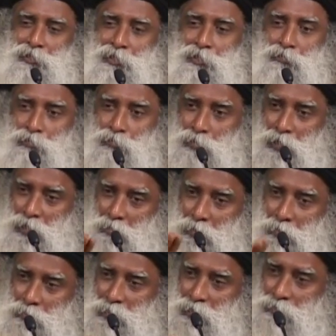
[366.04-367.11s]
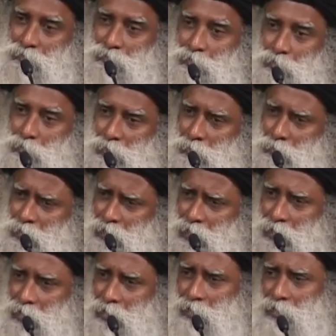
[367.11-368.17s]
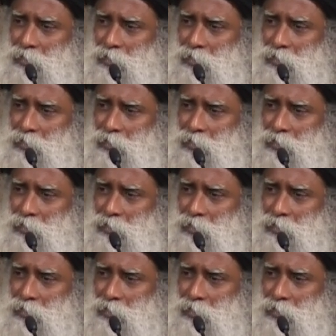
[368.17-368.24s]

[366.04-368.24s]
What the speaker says: If you want to be peaceful, you must be dead.